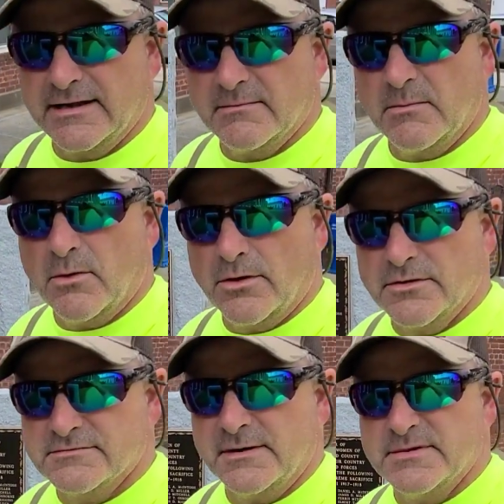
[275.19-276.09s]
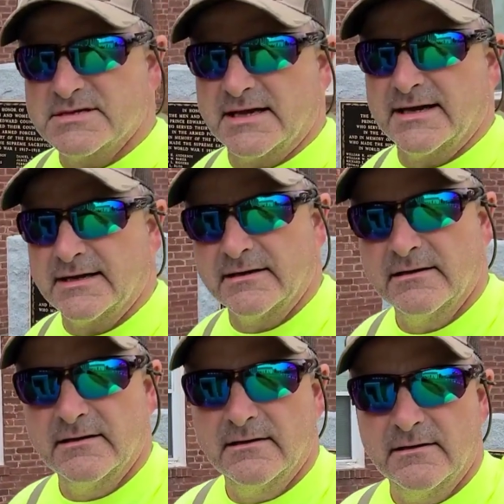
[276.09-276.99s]
The memorial is right beside
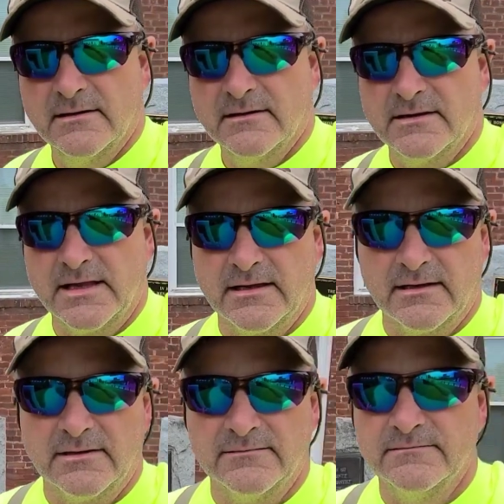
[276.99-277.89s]
the